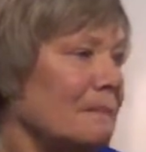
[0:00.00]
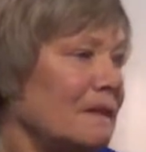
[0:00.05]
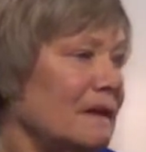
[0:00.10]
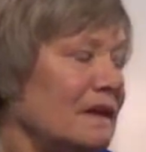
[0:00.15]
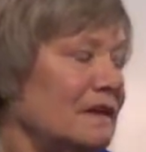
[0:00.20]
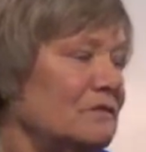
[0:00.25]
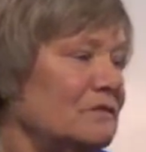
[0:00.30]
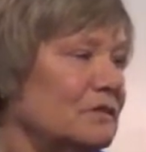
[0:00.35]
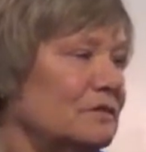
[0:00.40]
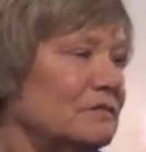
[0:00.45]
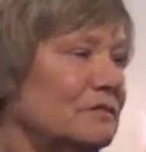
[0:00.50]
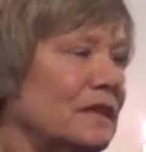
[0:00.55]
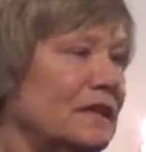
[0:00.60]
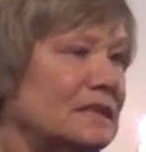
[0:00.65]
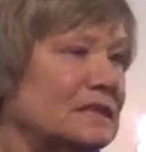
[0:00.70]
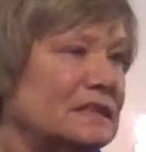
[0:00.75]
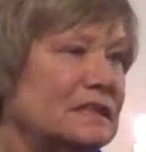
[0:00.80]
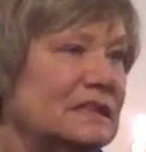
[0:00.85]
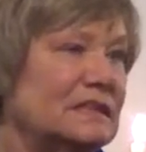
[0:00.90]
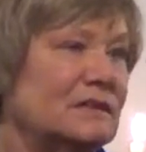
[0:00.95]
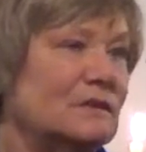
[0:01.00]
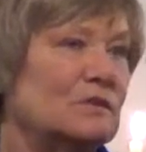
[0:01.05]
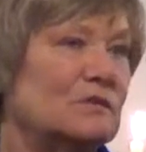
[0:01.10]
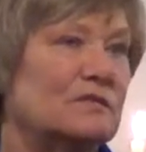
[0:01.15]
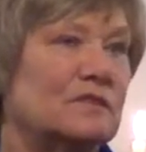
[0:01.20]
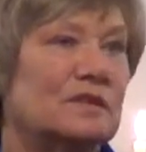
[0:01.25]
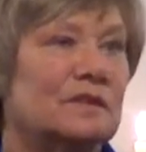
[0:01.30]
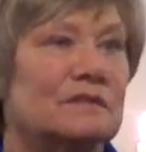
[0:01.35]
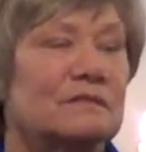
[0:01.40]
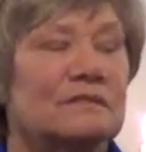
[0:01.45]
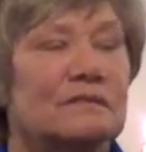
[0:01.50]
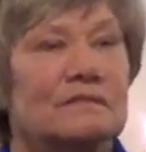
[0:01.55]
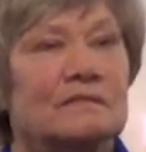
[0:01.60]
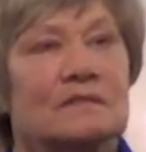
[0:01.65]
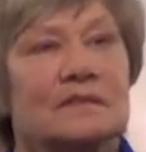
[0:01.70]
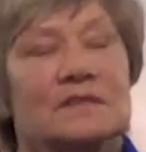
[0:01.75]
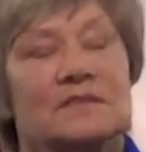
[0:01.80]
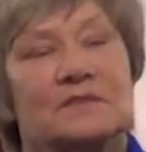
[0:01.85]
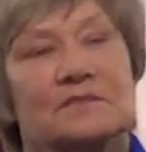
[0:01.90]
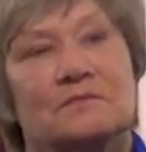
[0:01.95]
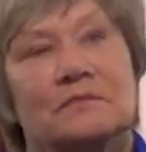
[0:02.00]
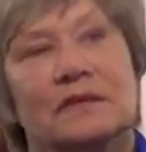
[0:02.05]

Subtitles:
In reflecting over this